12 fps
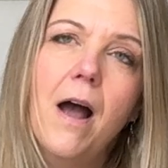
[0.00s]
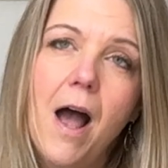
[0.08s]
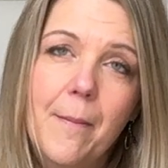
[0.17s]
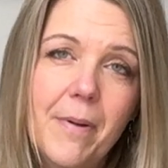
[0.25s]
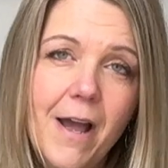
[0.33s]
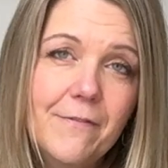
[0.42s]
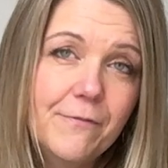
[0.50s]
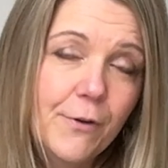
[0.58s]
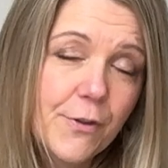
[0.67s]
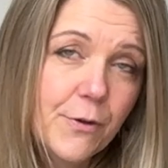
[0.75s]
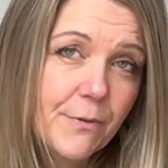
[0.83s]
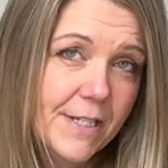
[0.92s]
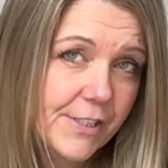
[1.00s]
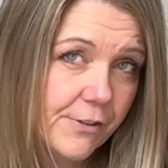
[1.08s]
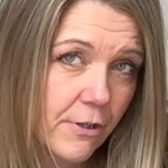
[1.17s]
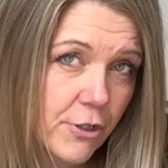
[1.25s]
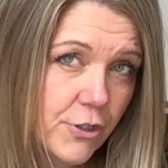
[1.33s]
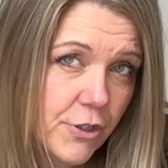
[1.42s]
Upon further
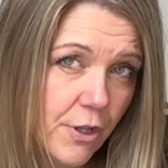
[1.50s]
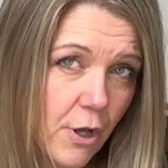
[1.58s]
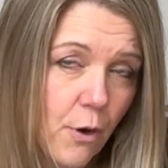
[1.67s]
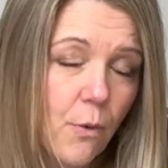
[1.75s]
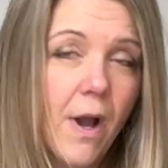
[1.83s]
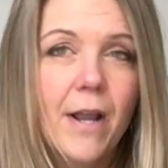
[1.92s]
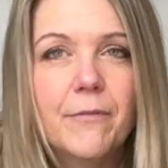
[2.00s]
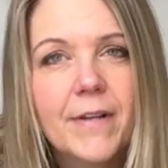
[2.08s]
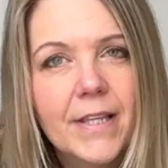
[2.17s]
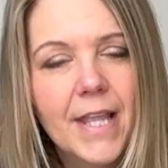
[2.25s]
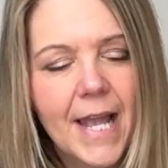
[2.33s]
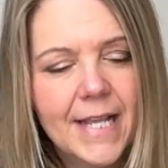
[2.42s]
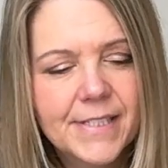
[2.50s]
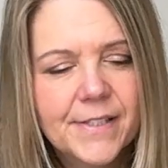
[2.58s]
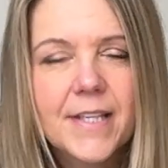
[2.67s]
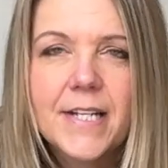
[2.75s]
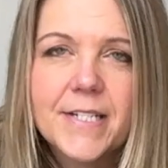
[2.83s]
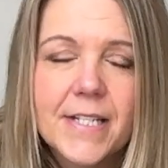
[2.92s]
research, though, I realized
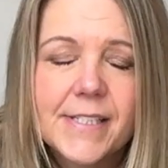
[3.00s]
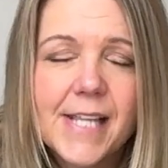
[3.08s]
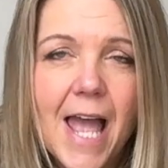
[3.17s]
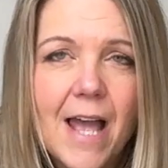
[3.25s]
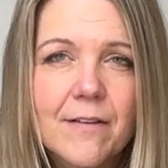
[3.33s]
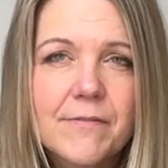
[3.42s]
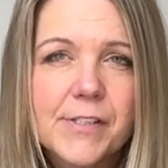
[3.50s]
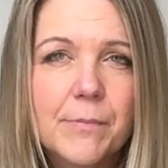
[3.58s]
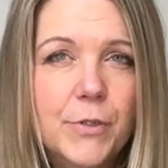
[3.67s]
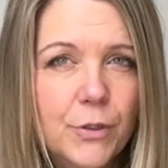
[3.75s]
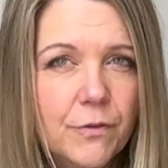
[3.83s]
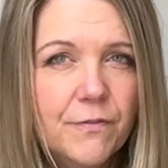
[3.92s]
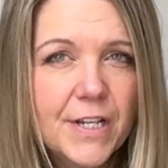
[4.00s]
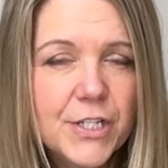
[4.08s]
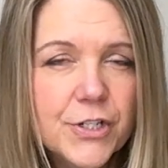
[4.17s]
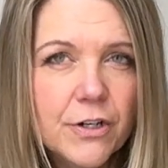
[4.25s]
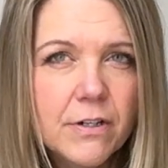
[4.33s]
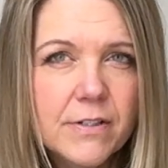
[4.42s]
that it does have some new
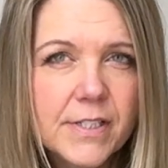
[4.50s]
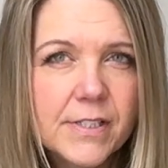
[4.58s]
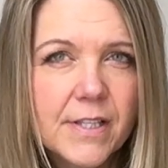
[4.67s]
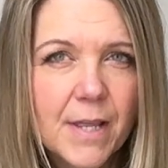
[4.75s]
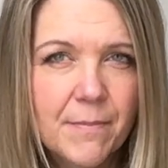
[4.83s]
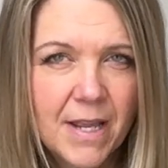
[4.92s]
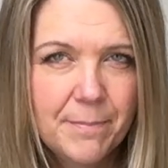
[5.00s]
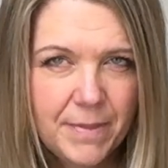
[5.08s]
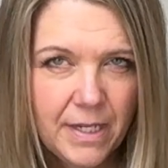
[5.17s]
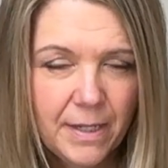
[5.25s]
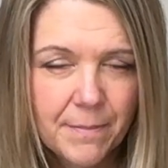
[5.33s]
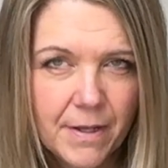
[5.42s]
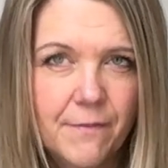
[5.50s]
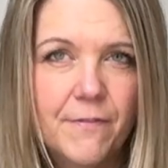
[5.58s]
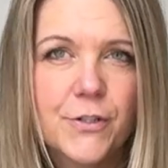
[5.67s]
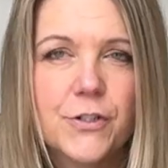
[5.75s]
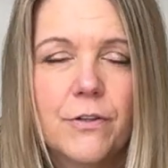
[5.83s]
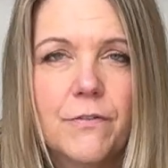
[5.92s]
features that might be
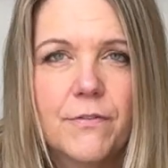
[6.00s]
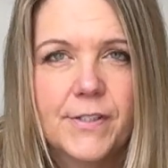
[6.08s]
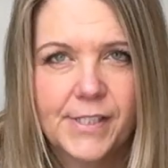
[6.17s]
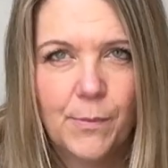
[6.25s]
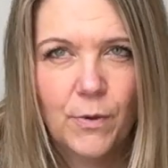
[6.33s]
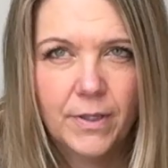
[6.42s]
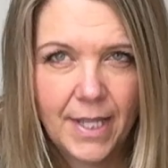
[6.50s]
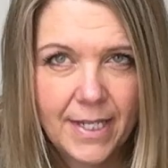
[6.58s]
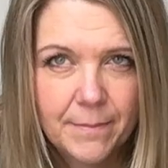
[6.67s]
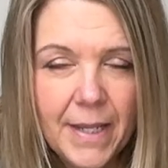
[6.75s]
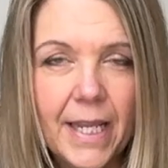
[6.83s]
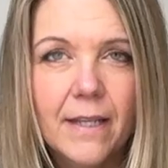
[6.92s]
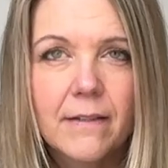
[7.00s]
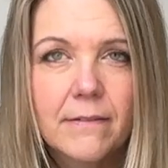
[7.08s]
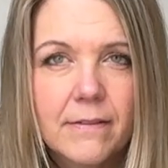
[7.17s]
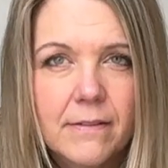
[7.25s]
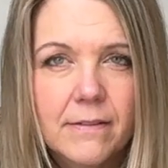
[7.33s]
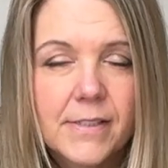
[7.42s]
beneficial for someone like me,
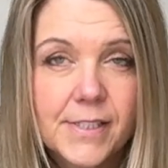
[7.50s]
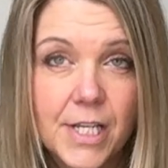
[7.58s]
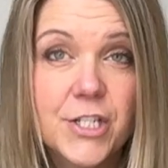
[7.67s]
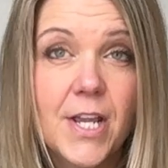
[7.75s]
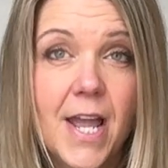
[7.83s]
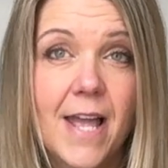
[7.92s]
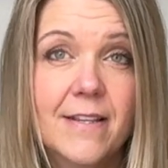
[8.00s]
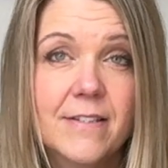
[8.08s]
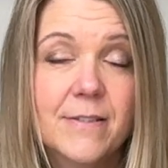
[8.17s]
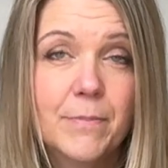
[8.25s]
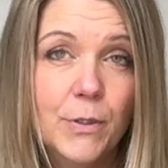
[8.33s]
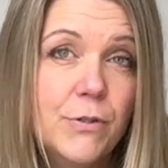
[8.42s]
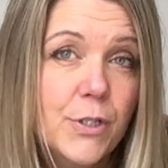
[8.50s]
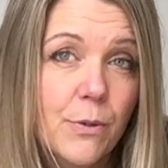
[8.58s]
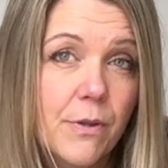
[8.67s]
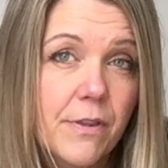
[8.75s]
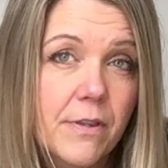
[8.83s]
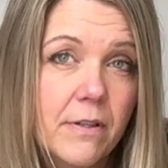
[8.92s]
such as
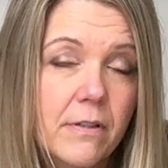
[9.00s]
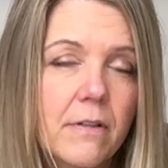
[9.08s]
Bluetooth.